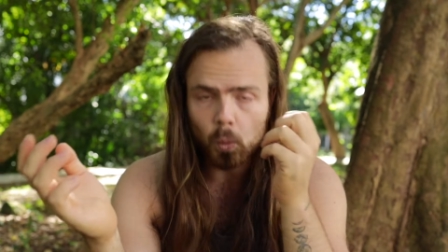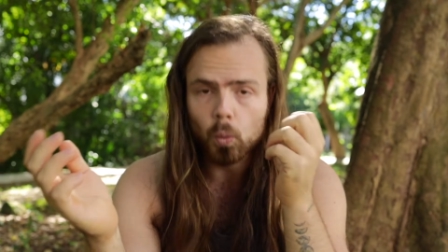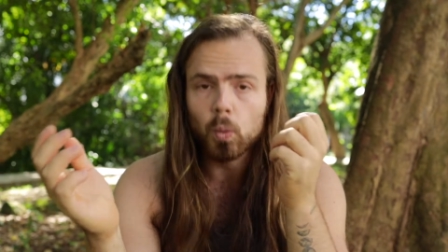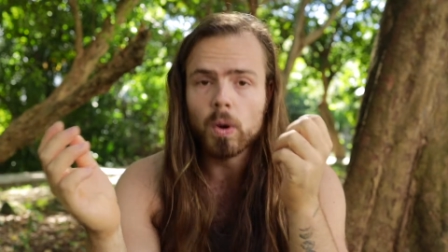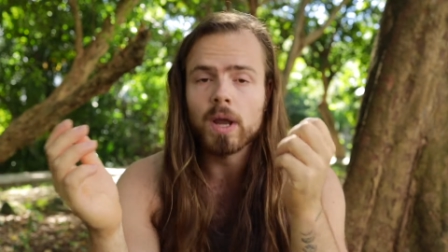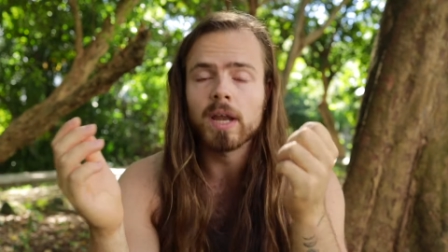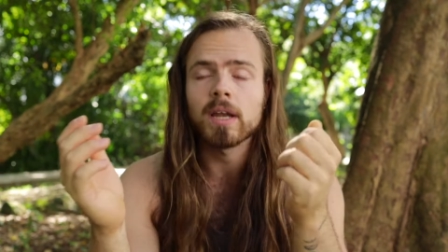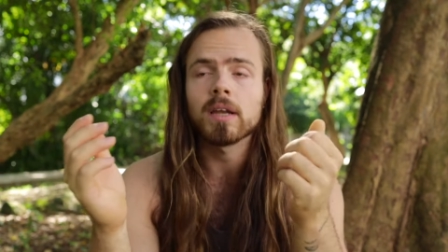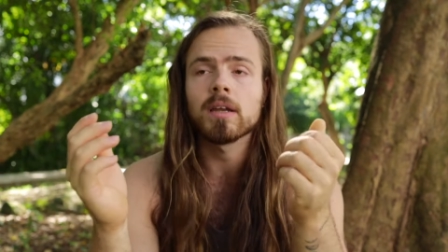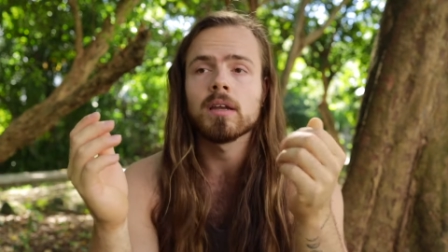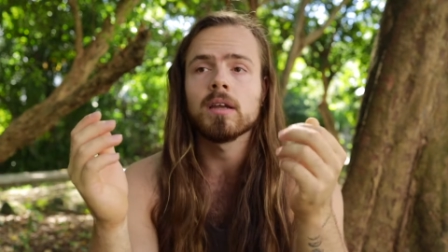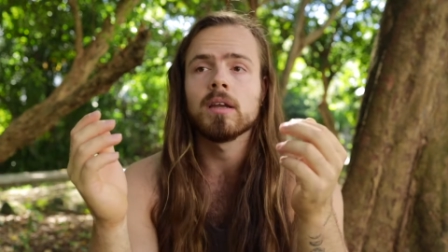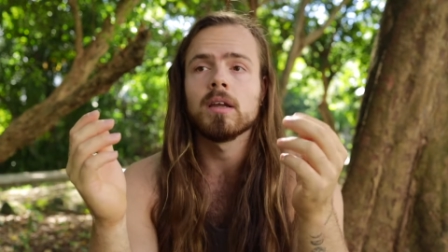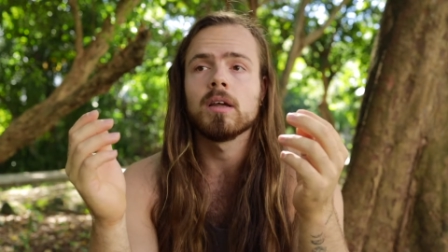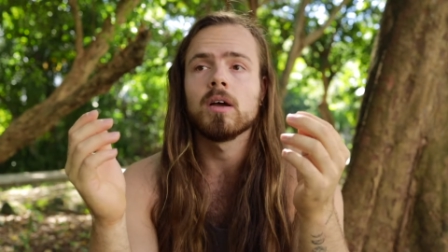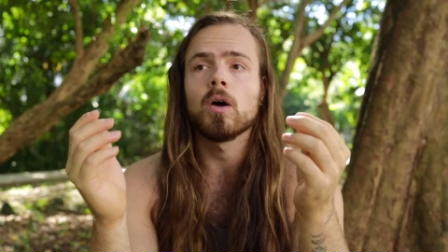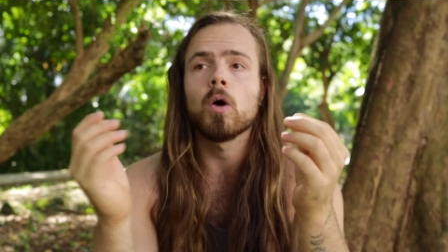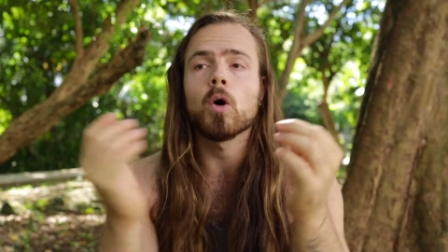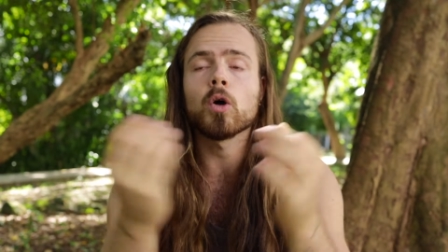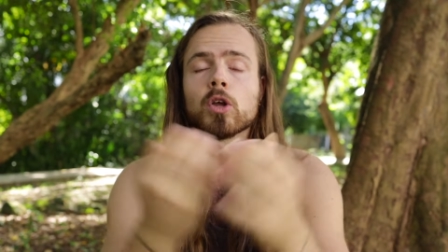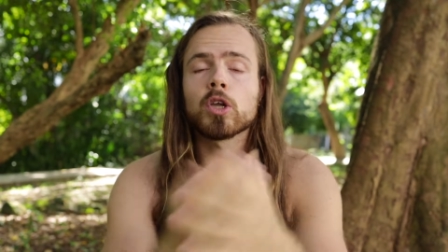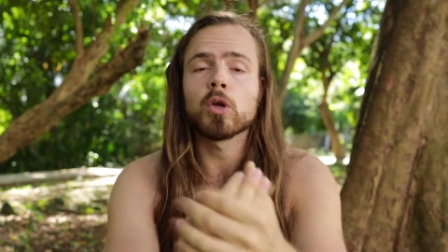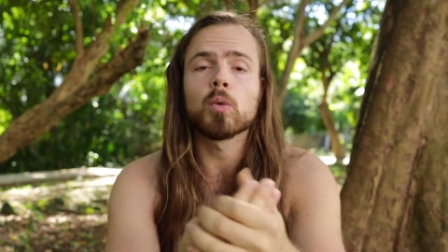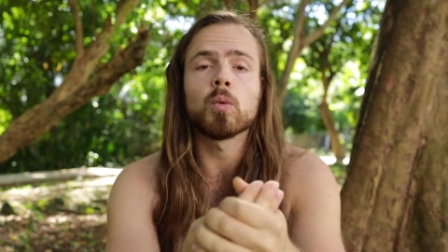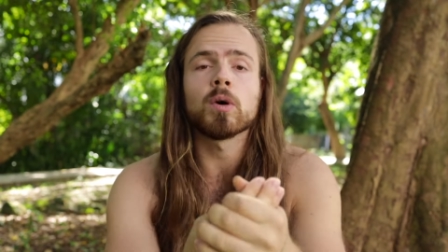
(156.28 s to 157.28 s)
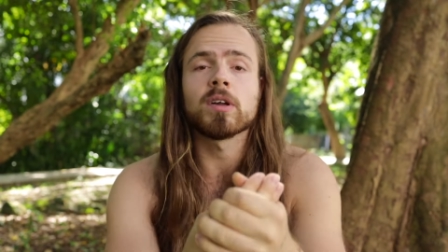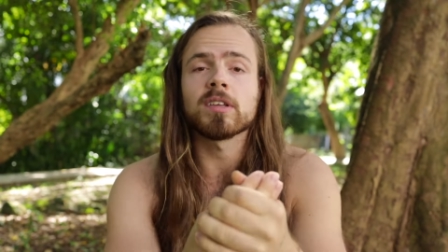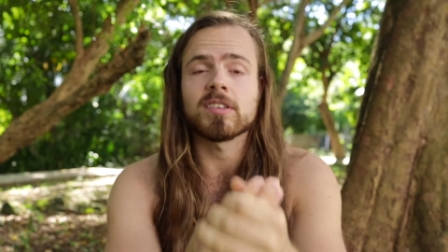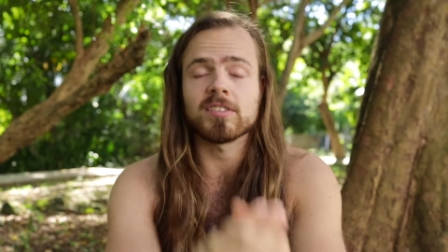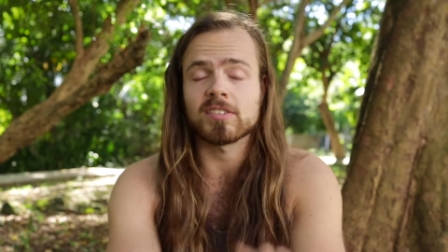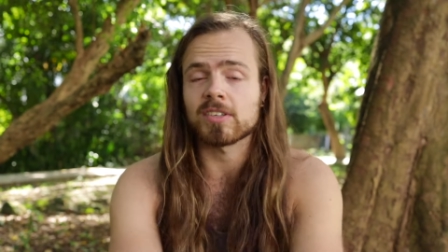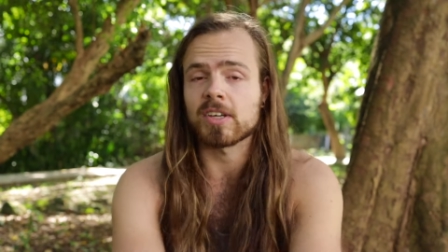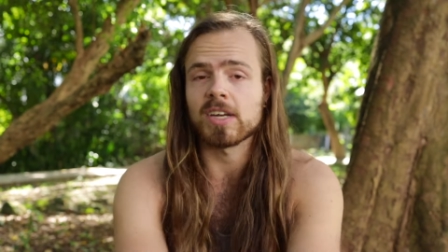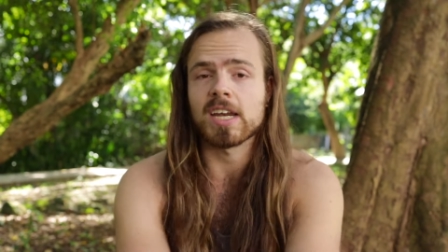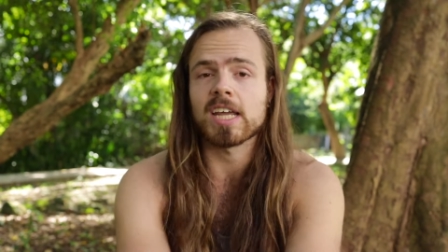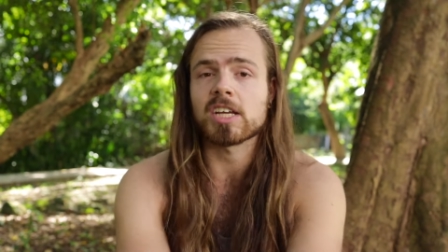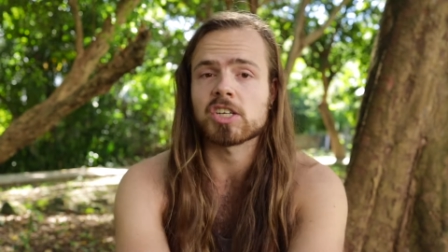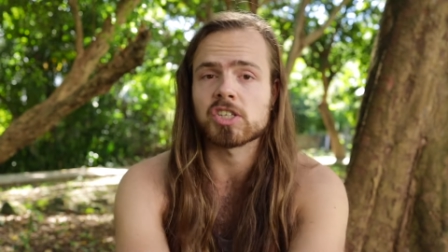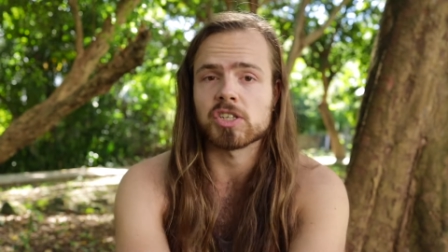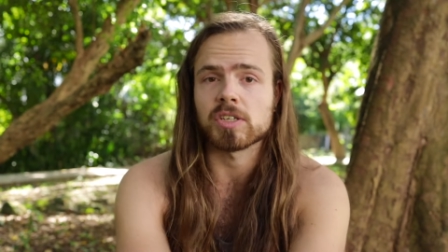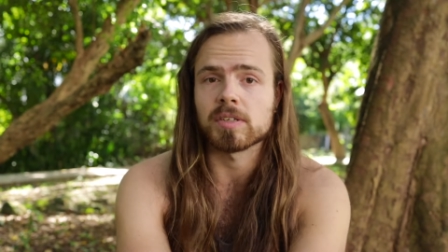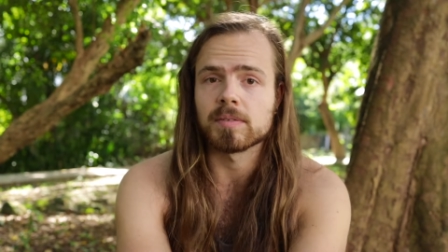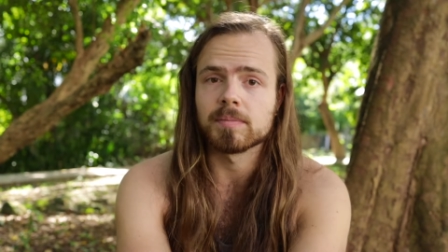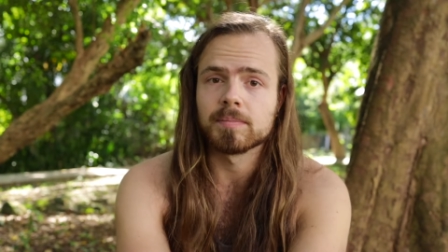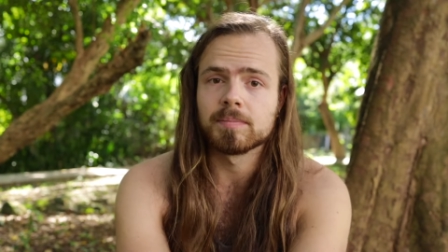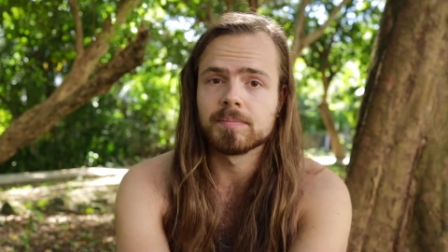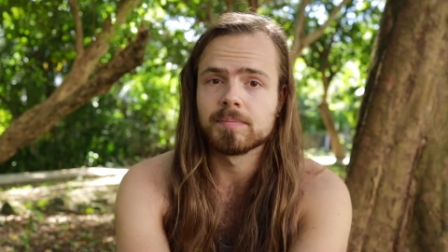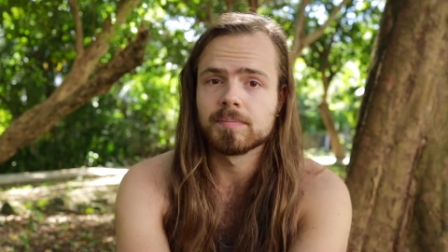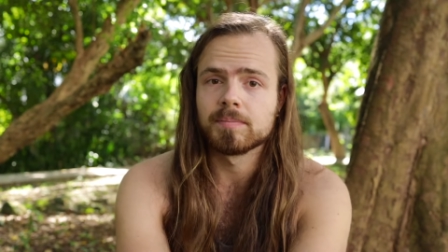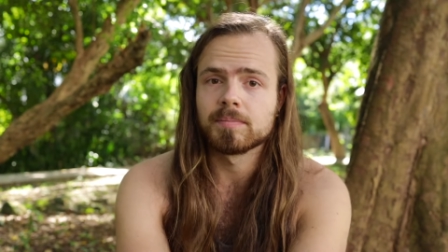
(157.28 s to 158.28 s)
when all you want is connection
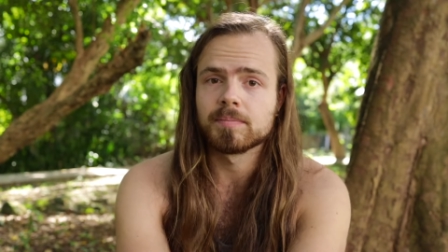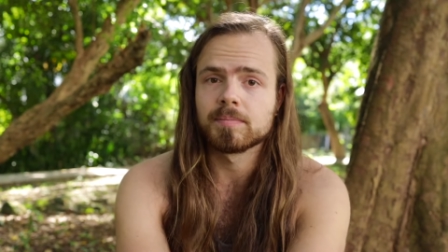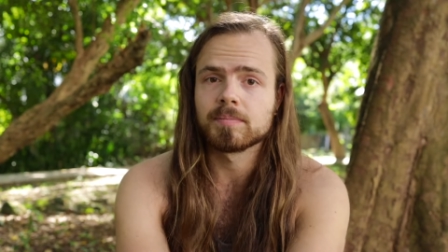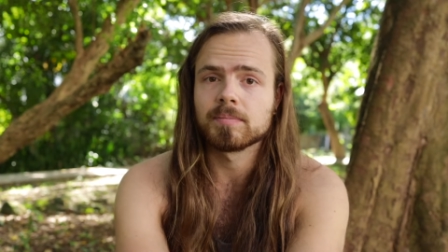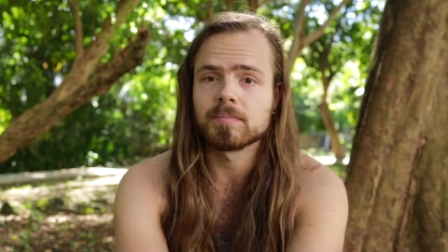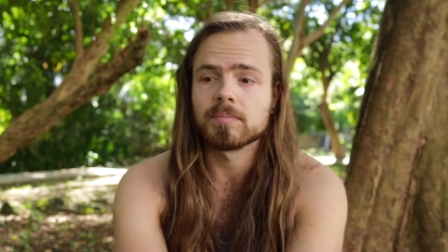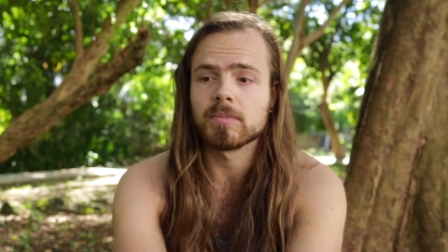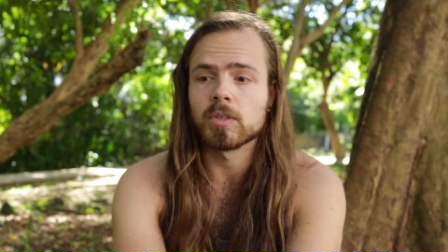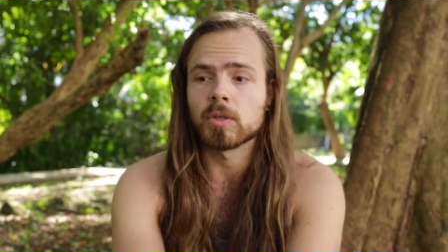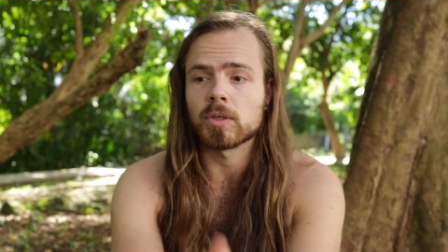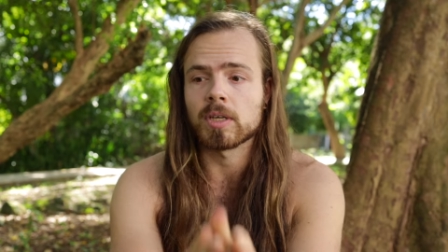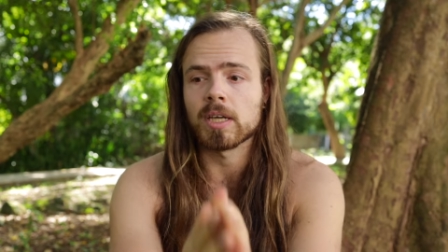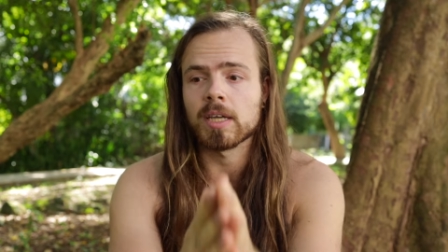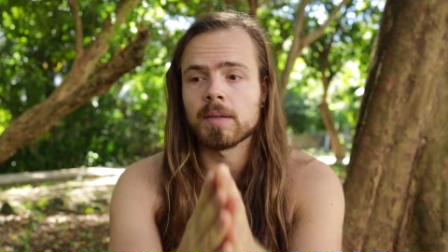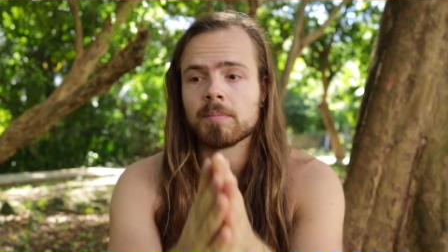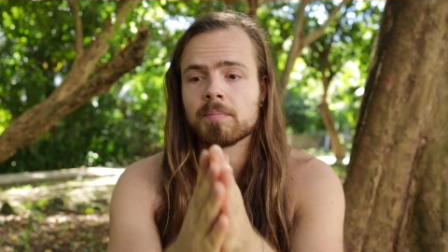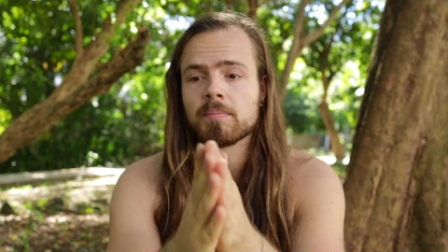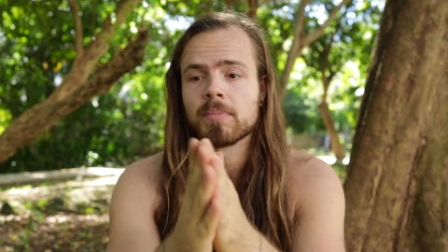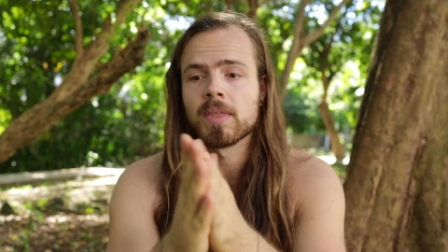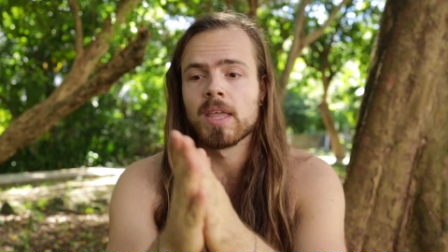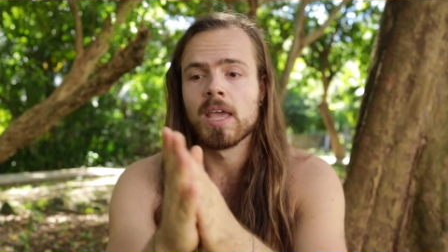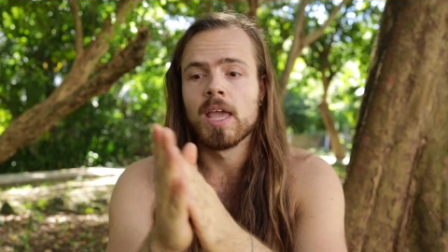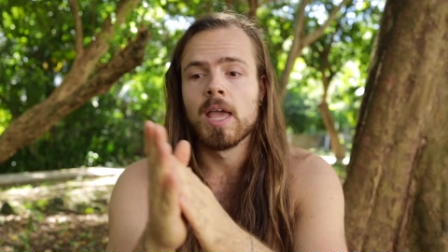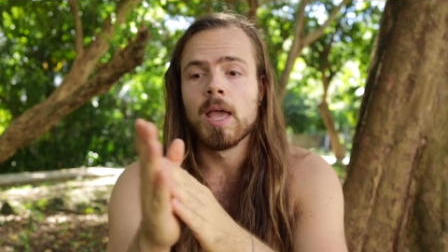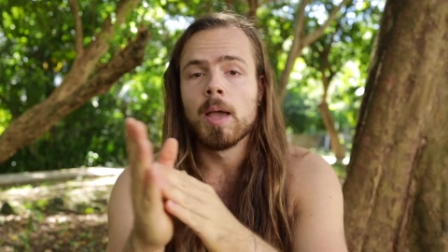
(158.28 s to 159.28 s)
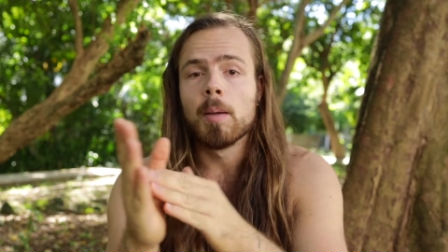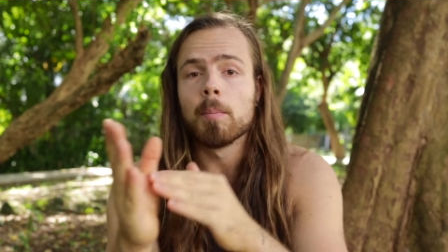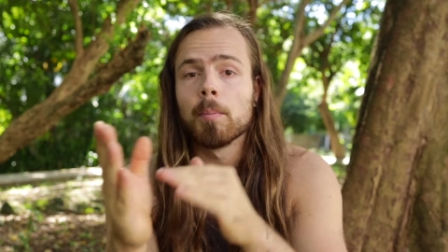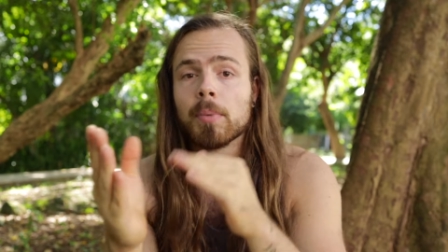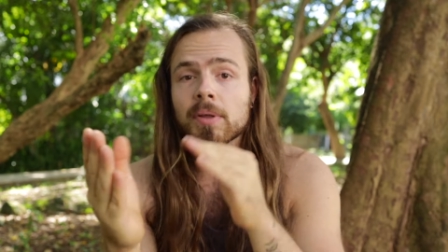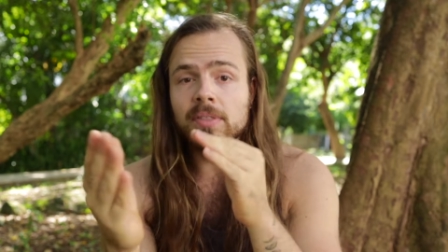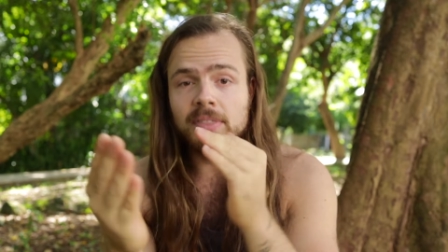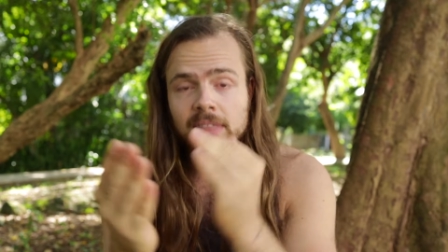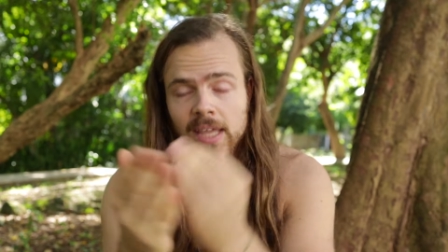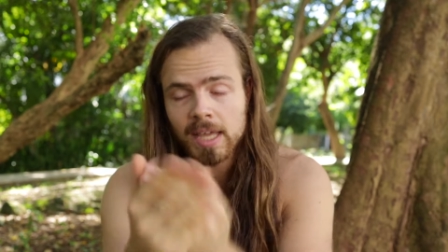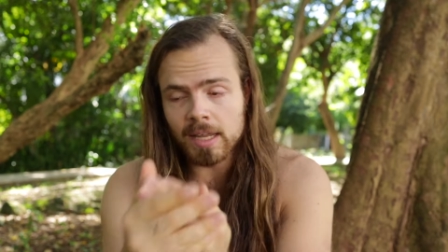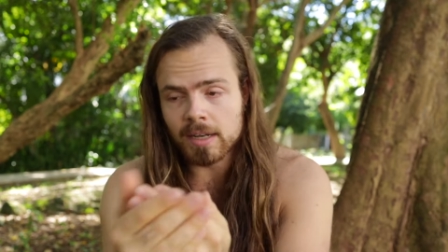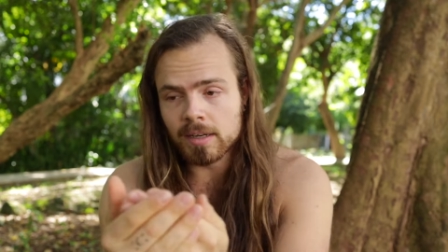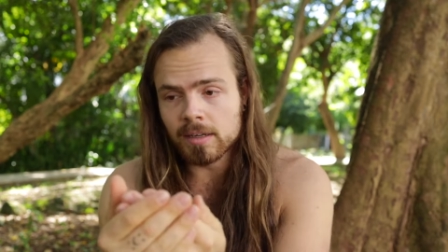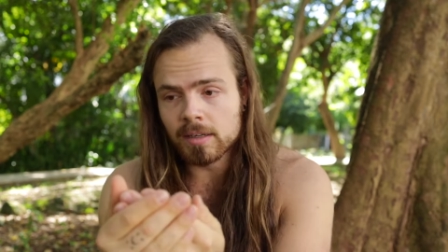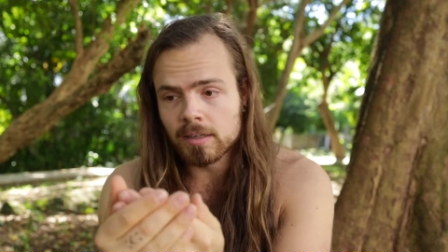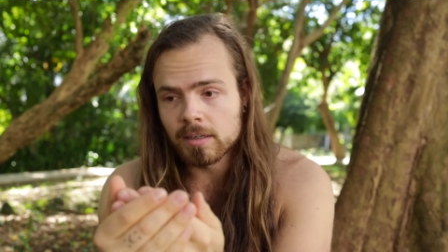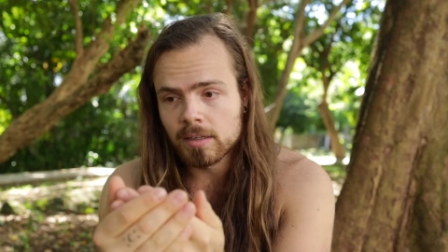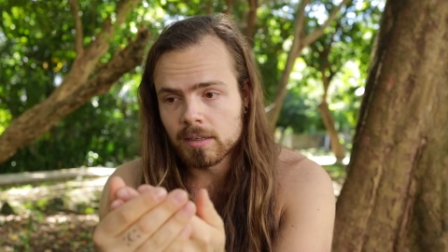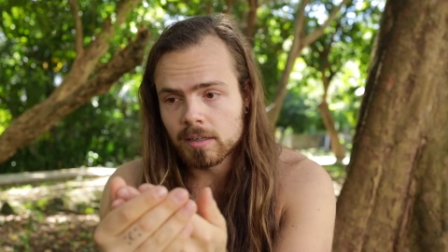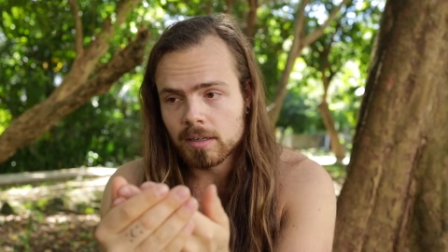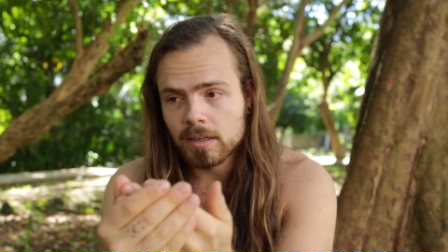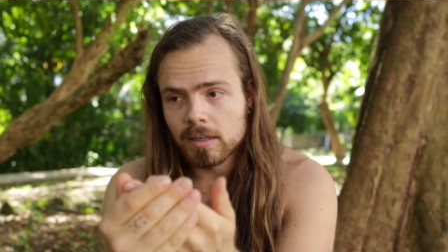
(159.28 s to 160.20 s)
okay but then